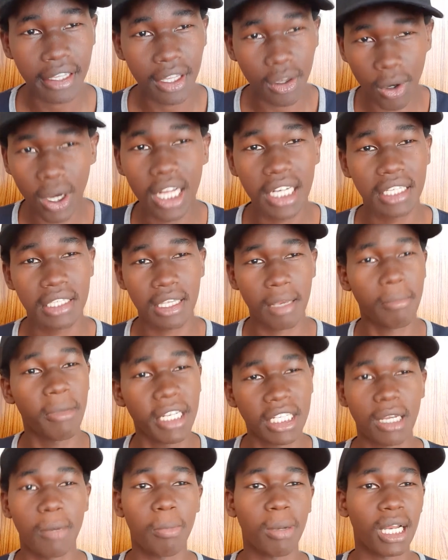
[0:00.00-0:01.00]
the world is a
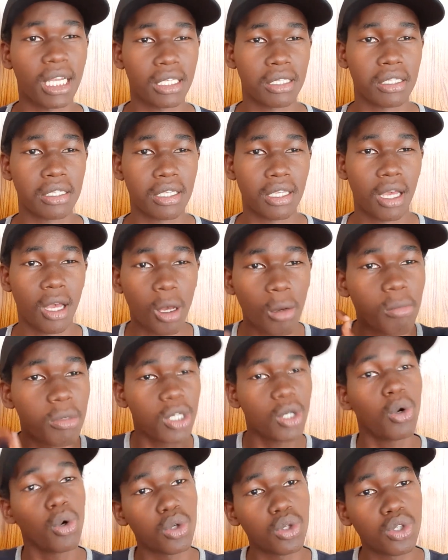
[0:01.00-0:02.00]
better place
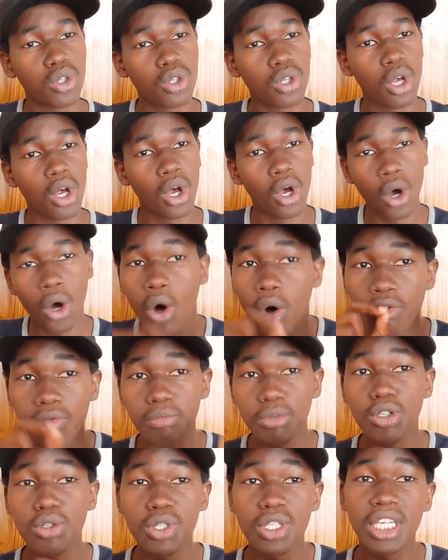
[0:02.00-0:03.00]
because of
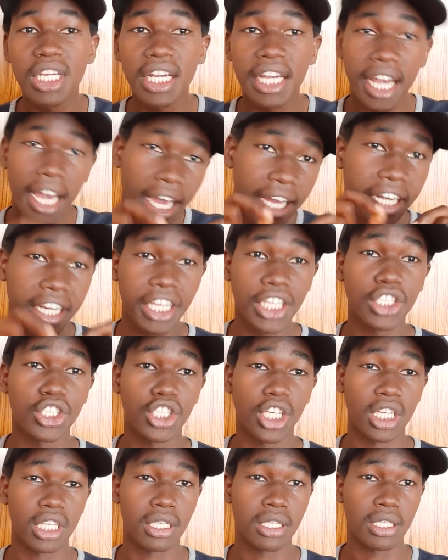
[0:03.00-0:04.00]
music
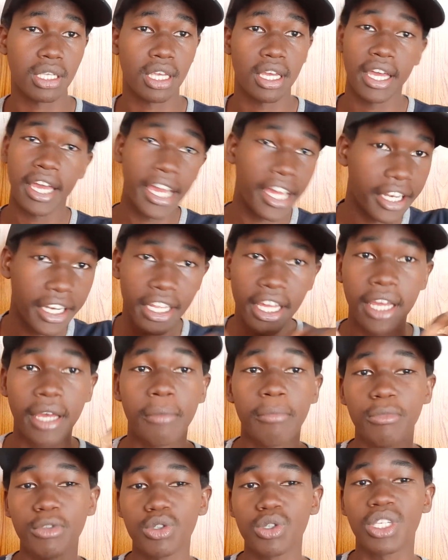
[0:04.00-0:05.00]
arrangers and
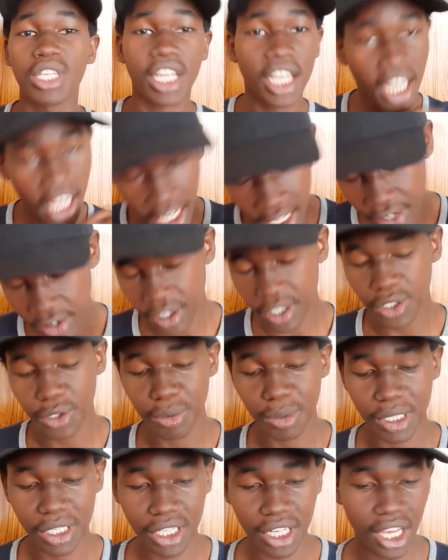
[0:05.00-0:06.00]
music
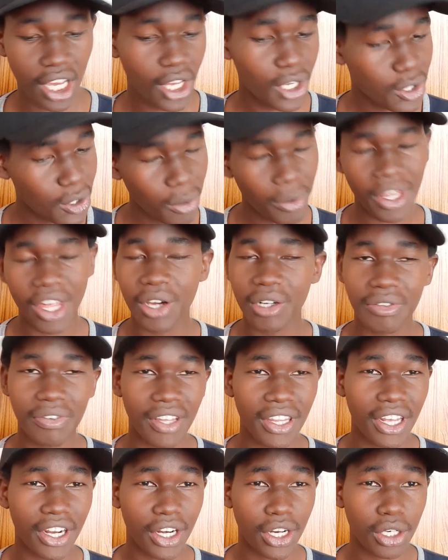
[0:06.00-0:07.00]
arrangement. So without
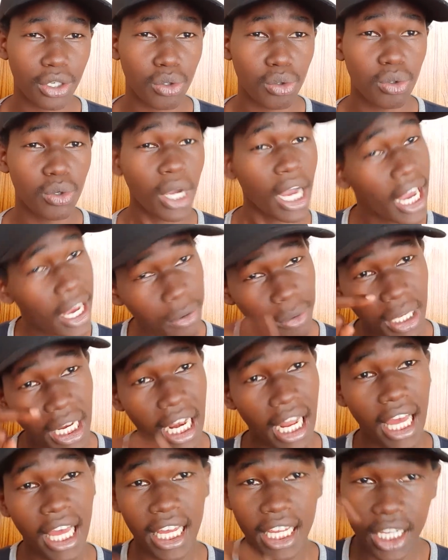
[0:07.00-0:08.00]
further ado, I will
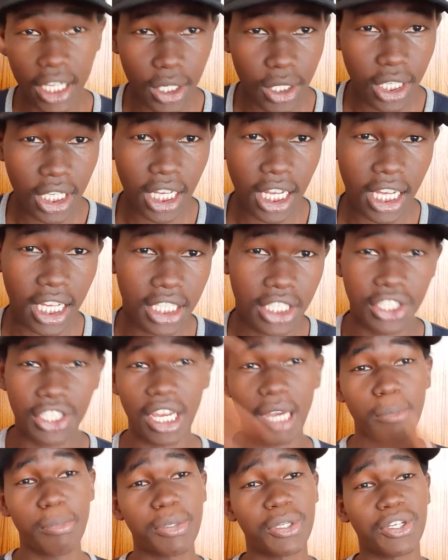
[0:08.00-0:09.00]

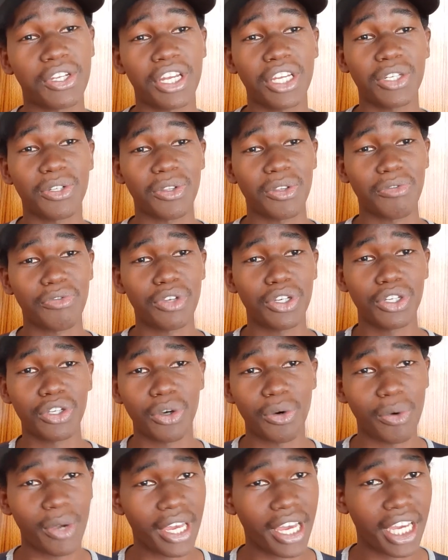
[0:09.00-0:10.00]
jump straight to the
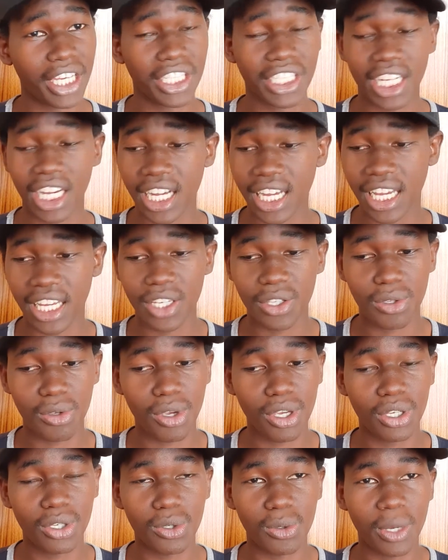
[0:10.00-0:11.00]
video where Shaka is
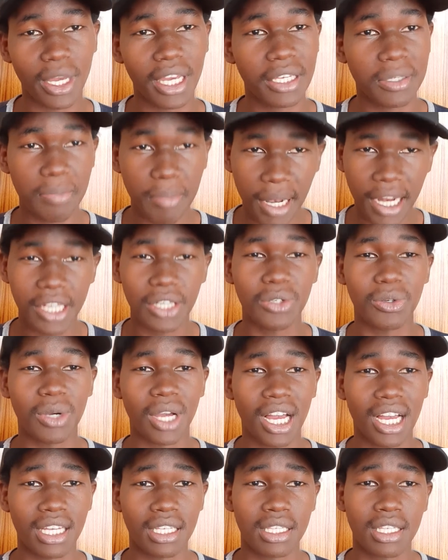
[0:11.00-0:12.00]
going to explain to
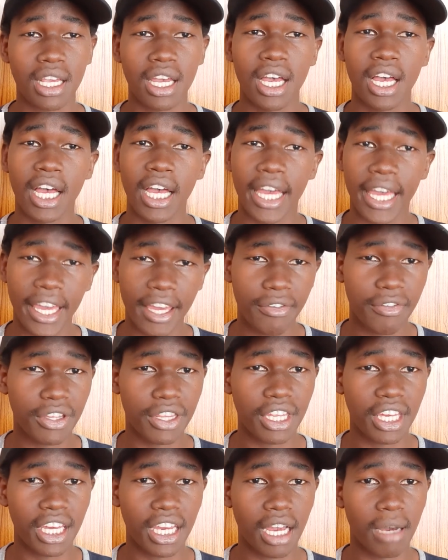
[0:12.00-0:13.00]
us
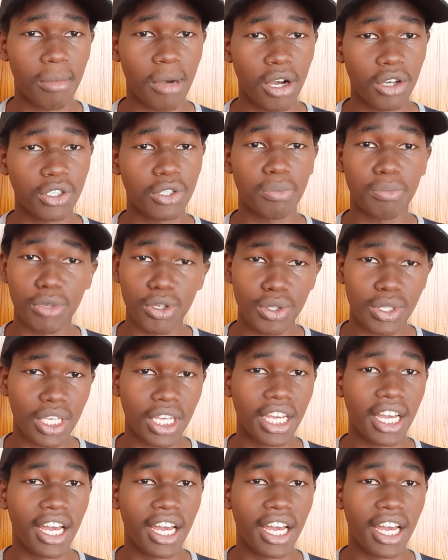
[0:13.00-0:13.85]
everything about music